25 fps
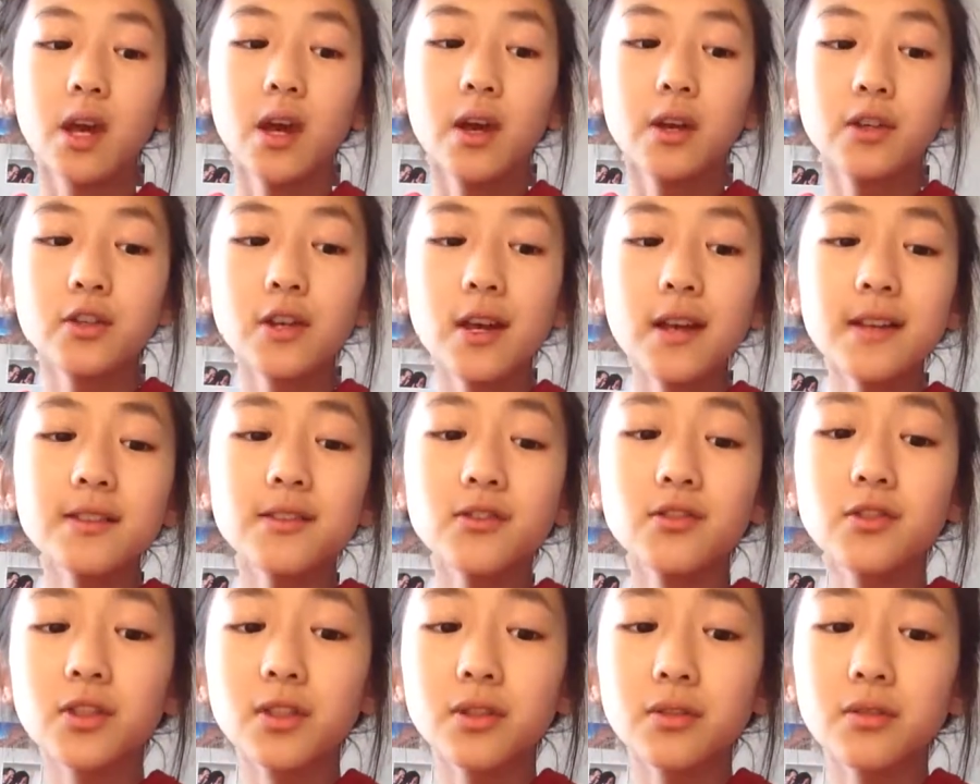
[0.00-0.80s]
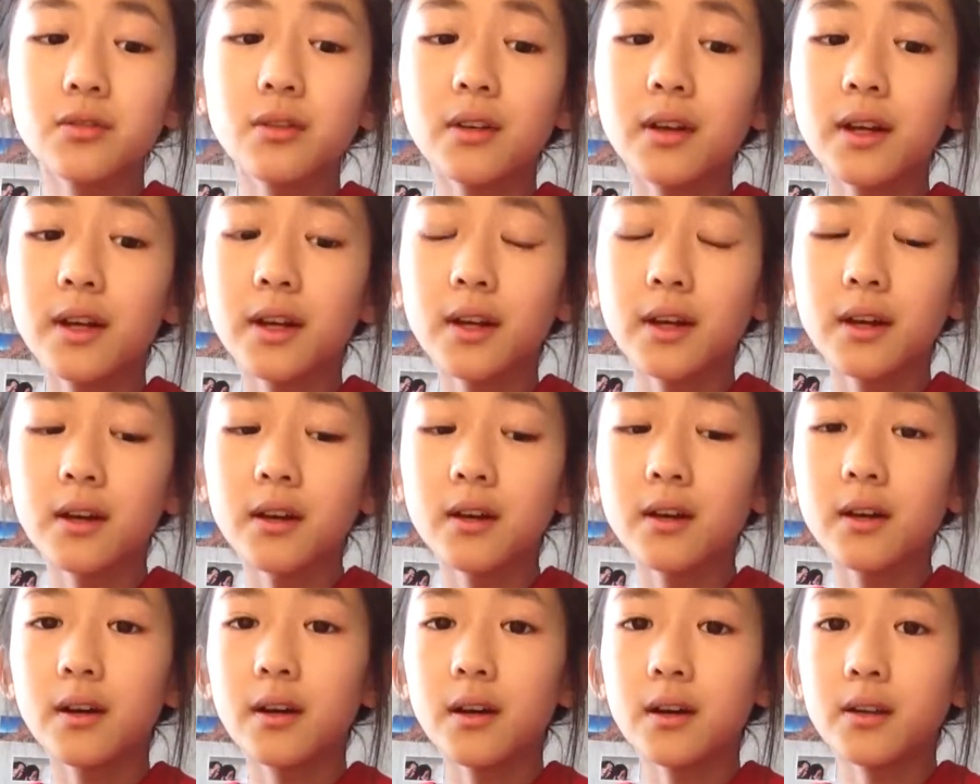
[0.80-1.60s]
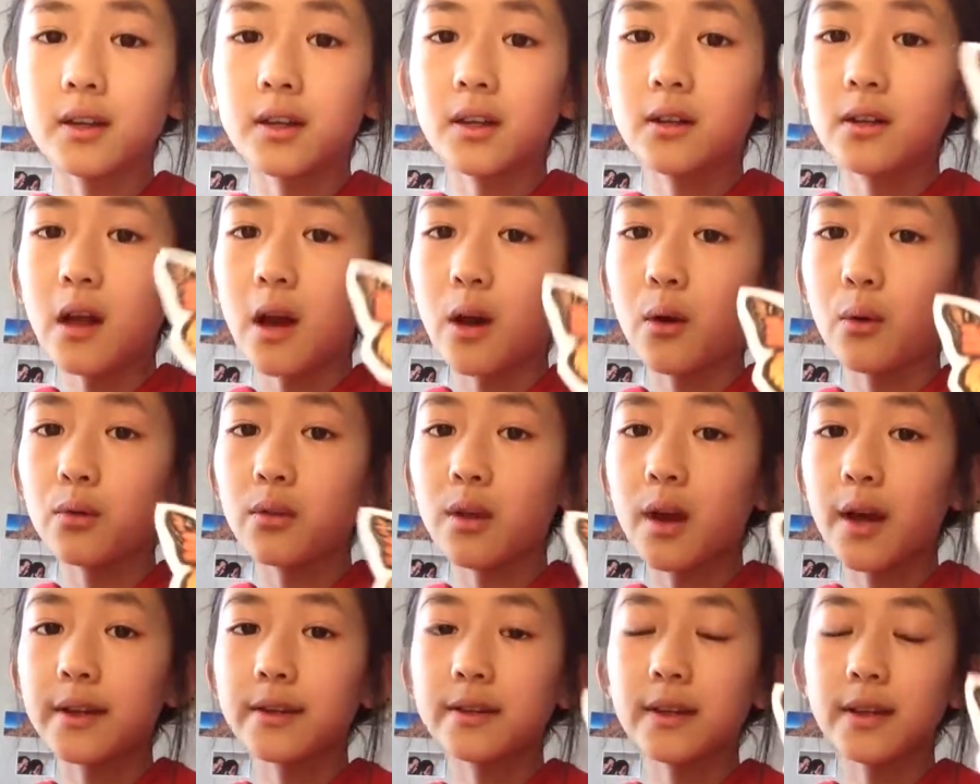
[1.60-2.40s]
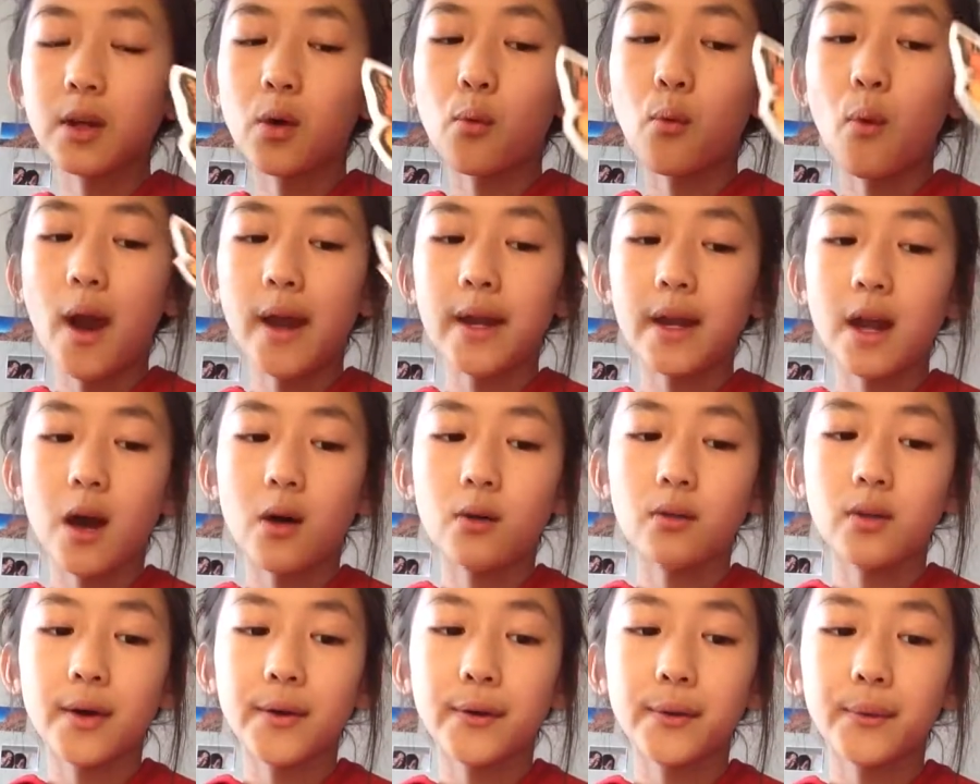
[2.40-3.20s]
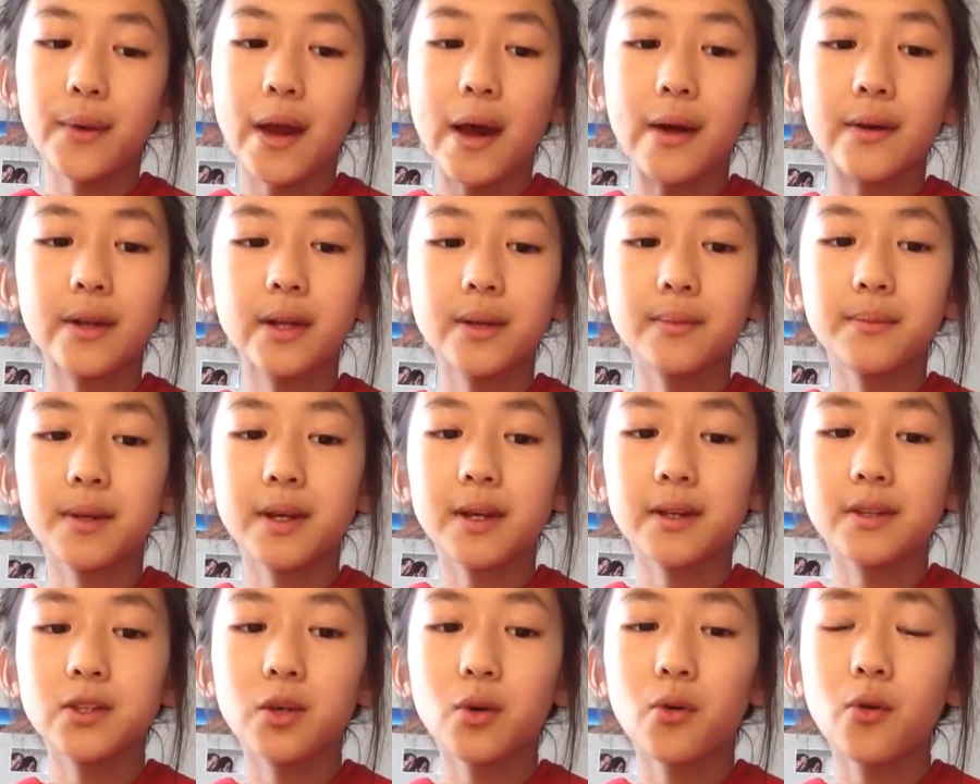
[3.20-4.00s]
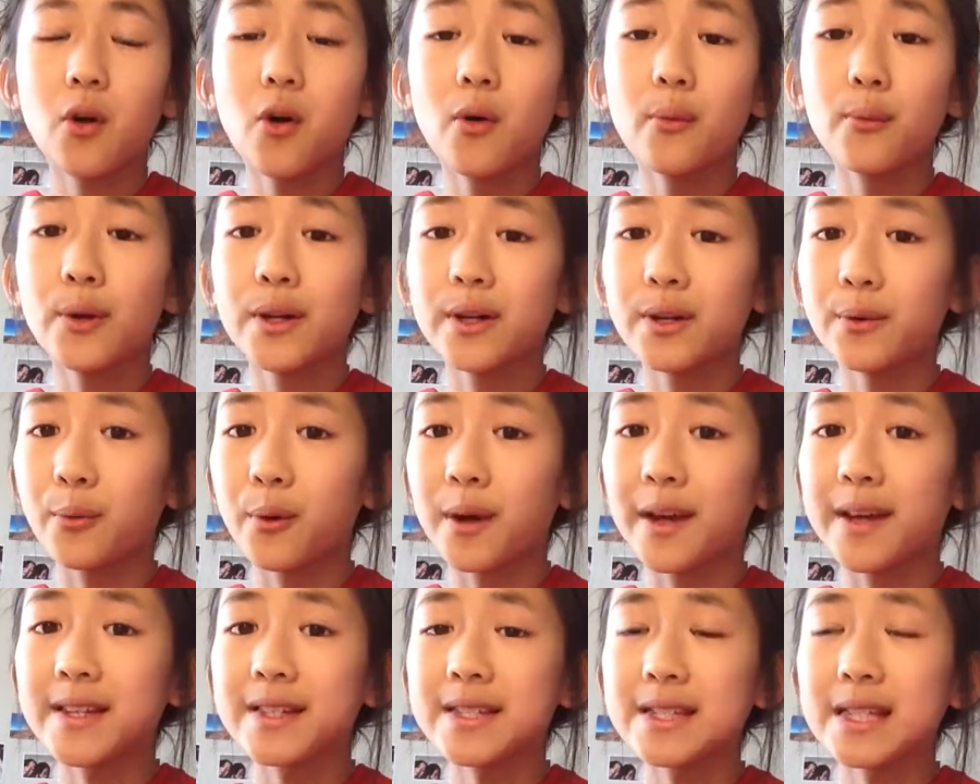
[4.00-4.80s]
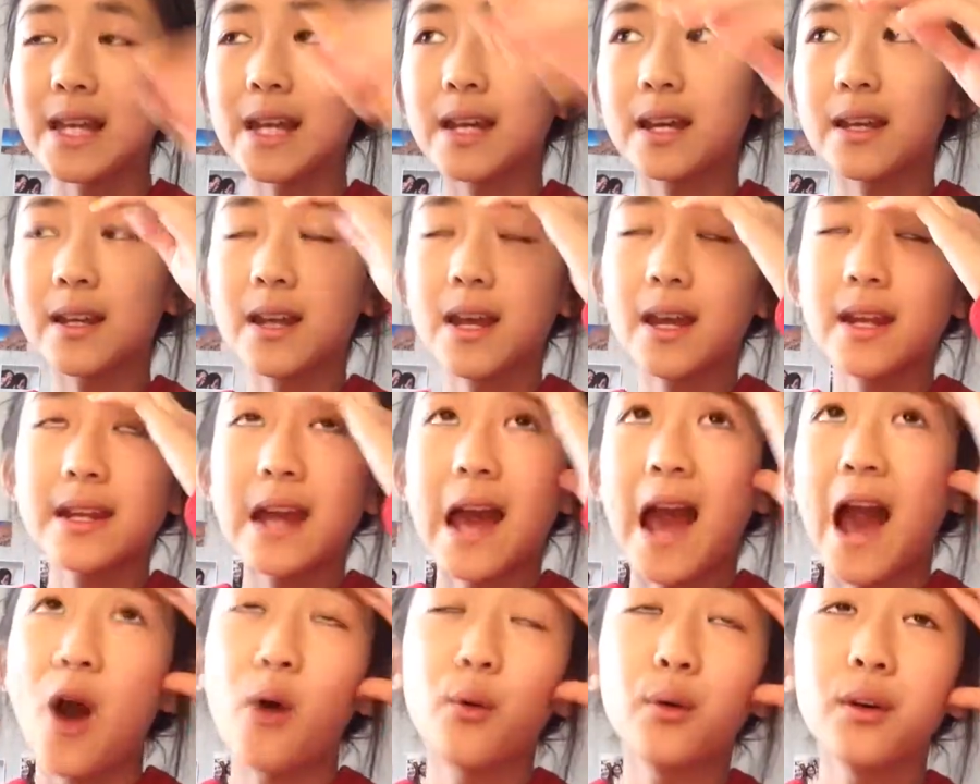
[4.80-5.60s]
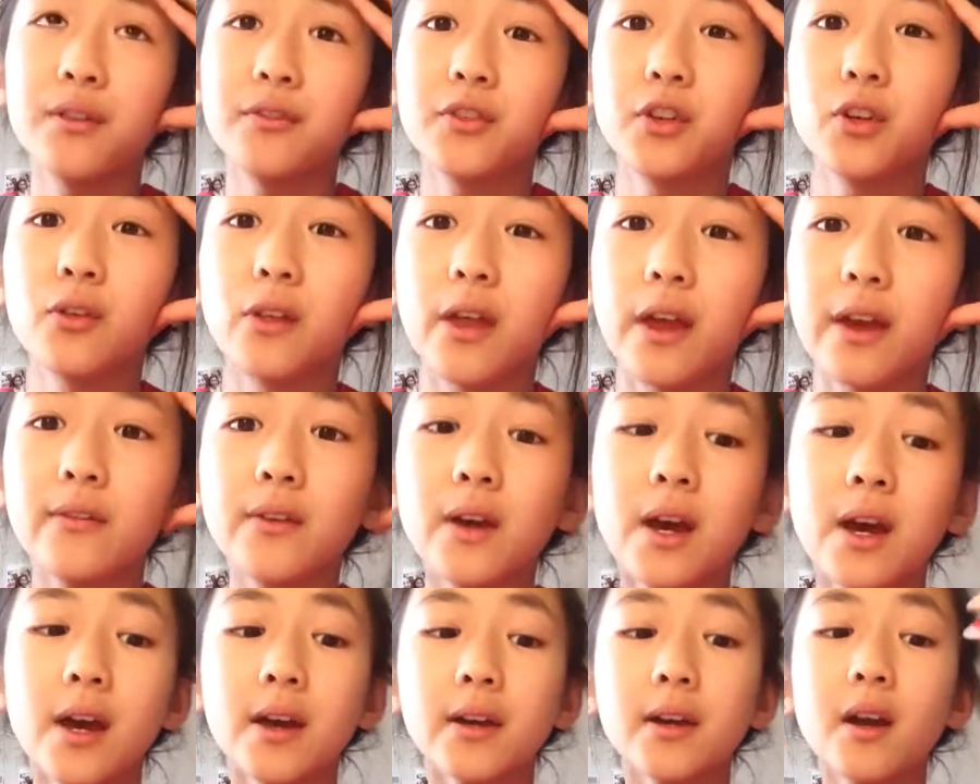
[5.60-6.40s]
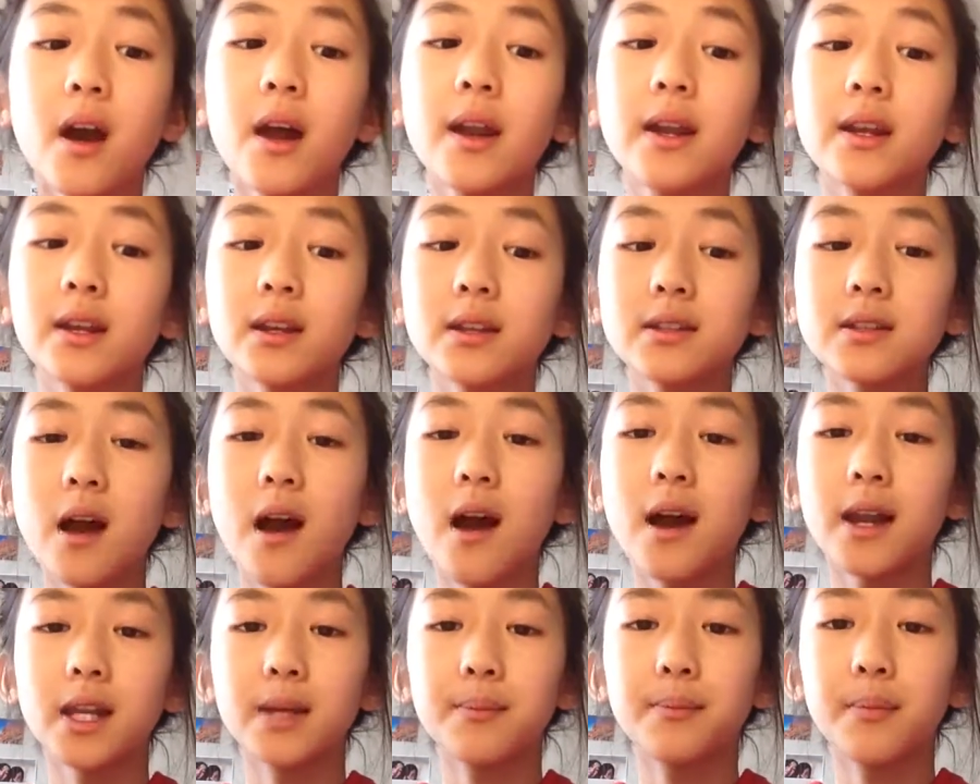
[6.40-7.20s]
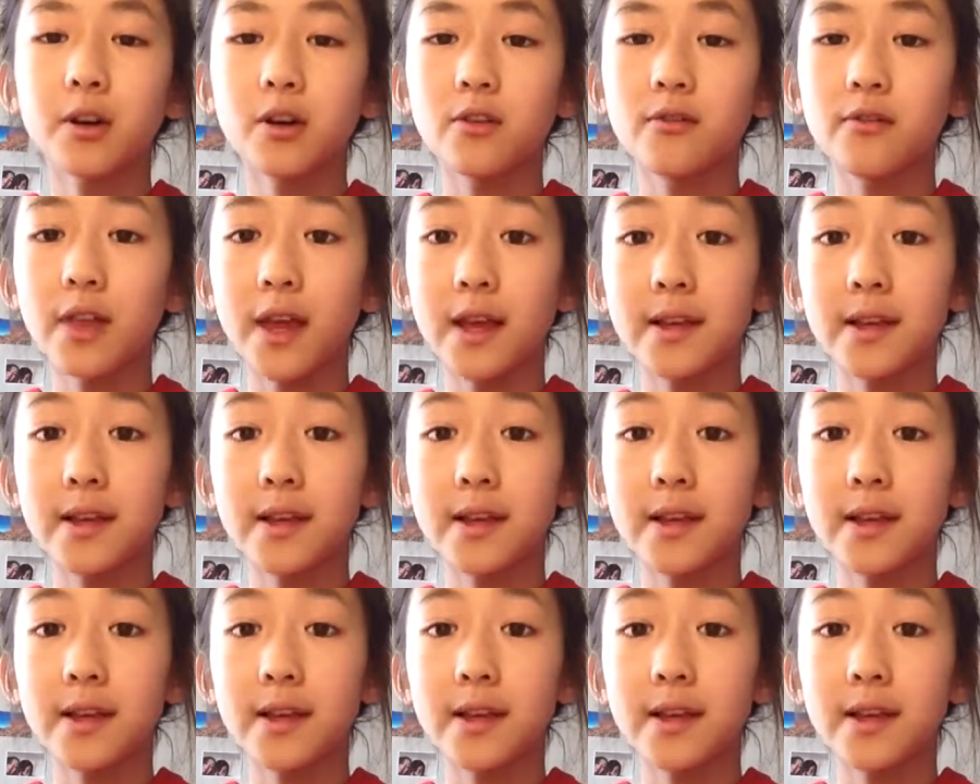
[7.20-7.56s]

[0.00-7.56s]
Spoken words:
just do like a little outline, like a white outline around it, because you don't want to waste like an hour of your life cutting a tiny butterfly